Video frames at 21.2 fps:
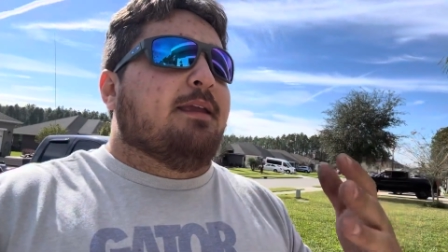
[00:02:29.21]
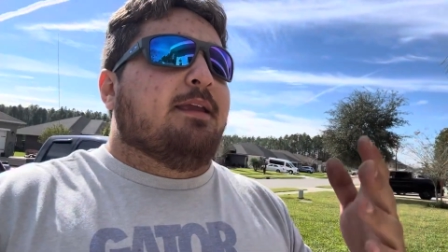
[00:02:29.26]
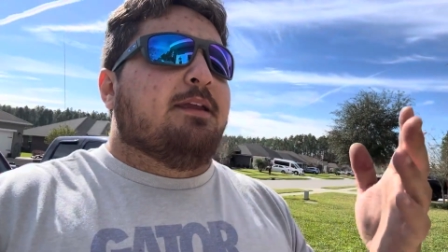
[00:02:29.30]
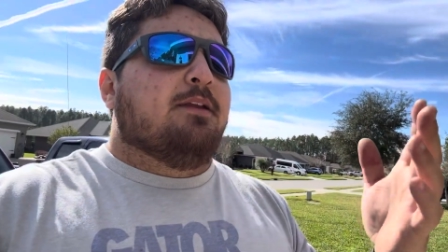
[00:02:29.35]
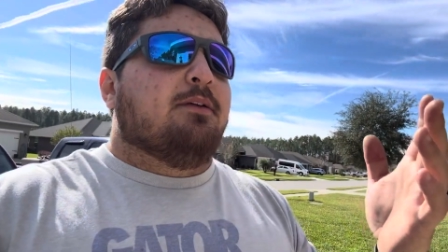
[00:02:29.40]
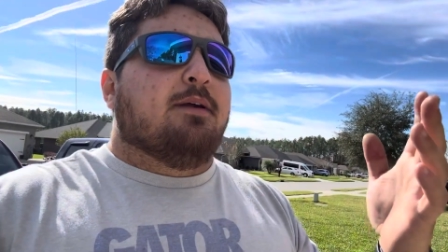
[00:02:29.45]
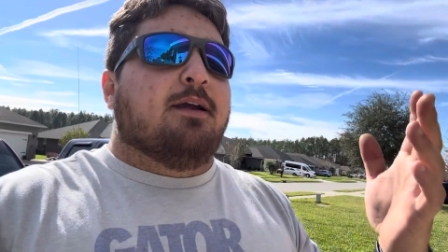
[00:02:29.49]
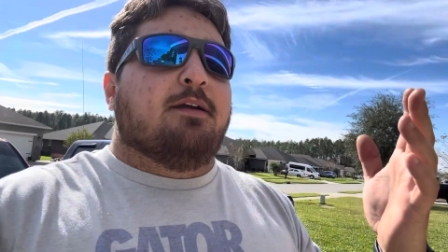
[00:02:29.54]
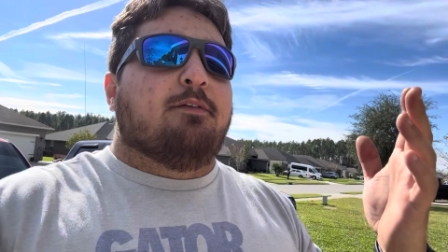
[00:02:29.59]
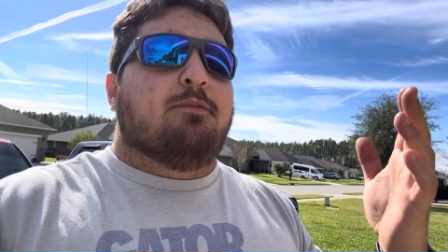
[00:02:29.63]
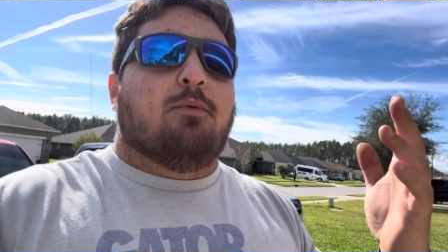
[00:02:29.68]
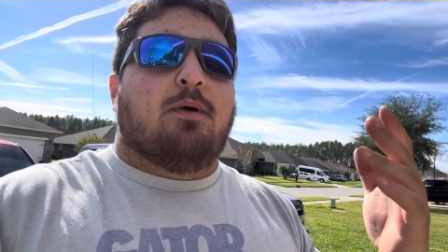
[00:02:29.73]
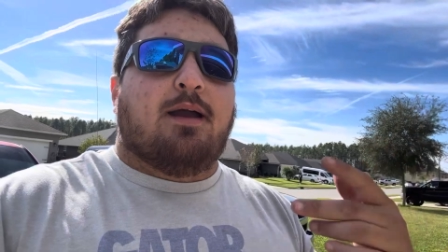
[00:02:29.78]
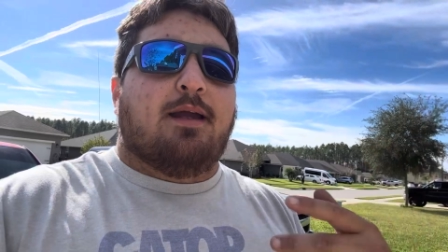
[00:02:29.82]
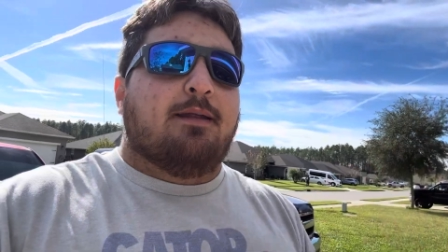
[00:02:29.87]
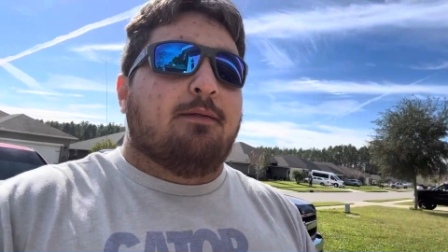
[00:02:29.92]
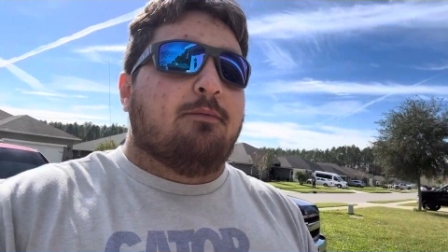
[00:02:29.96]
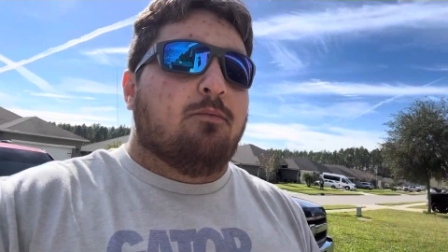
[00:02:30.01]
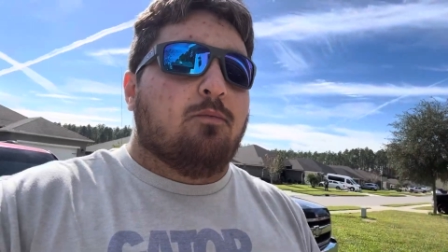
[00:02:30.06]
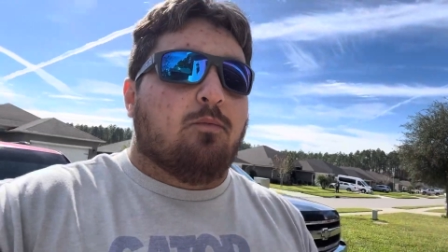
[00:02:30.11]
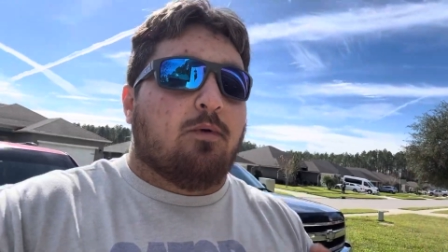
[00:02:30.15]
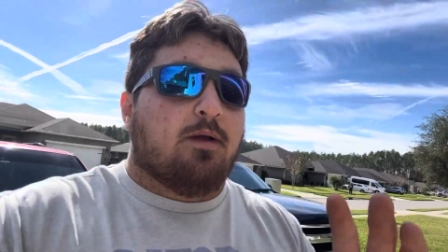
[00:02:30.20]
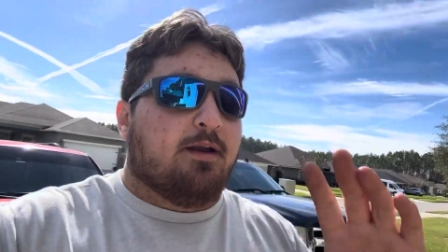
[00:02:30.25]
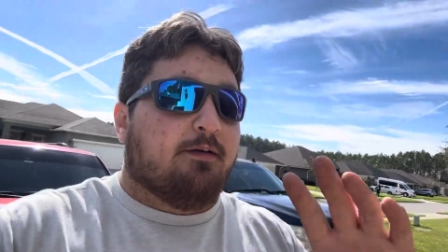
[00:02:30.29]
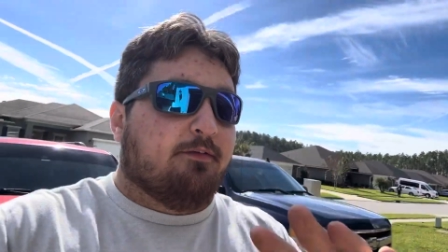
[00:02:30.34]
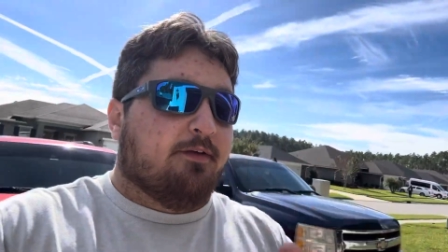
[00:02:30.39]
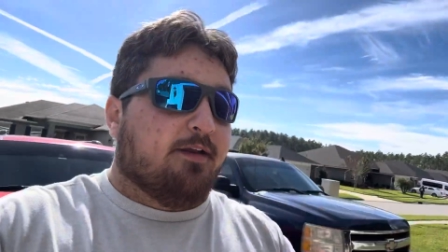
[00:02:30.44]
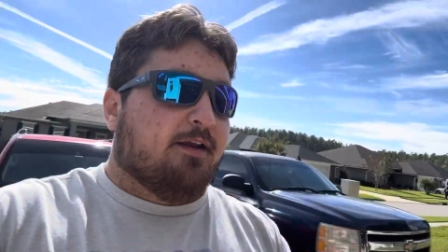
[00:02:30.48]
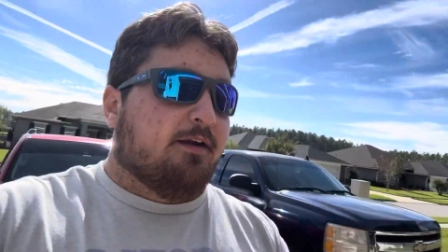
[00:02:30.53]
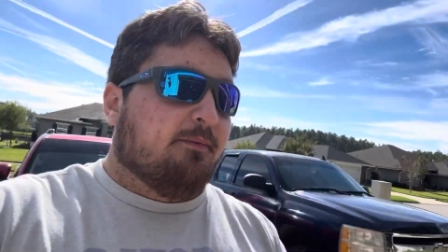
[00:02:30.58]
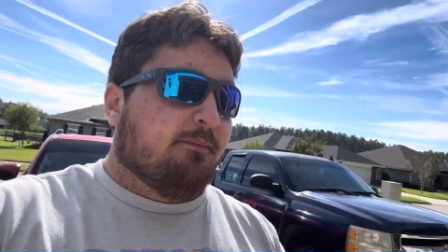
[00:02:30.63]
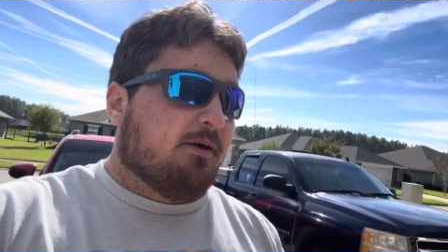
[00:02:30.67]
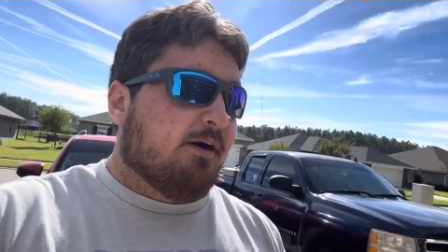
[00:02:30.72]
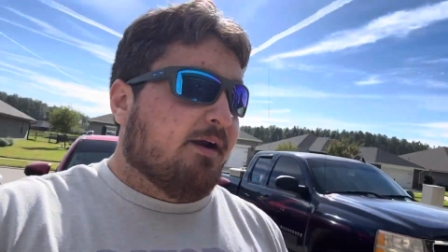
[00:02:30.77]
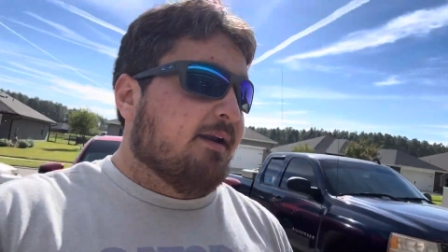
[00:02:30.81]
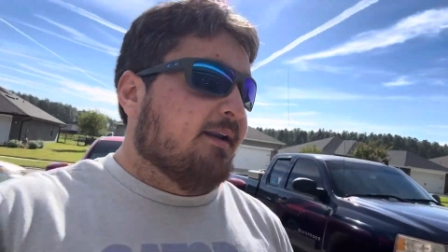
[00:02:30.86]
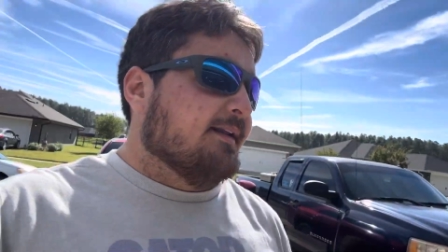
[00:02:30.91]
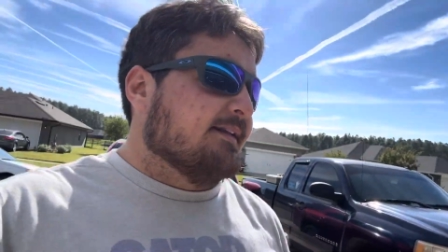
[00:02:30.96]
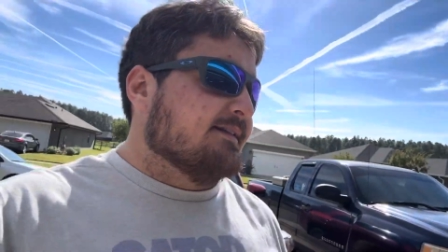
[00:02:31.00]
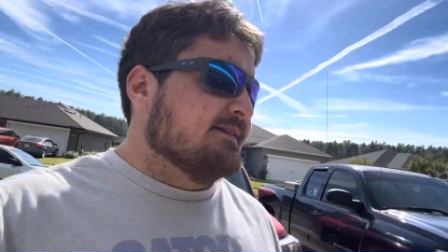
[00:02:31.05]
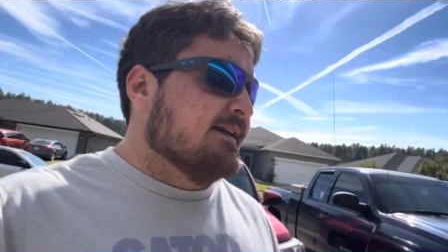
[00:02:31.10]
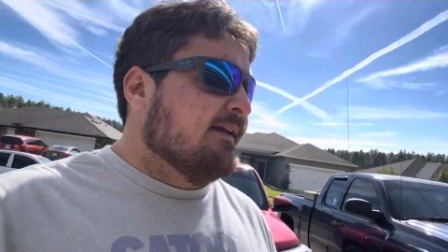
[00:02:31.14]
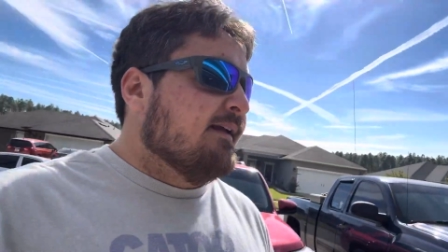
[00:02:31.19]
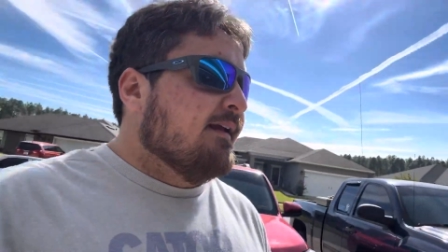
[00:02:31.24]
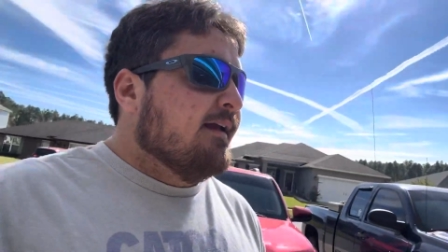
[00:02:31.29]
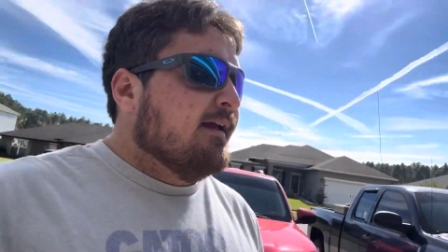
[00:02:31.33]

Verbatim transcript: E U F Y, whatever the other brand is.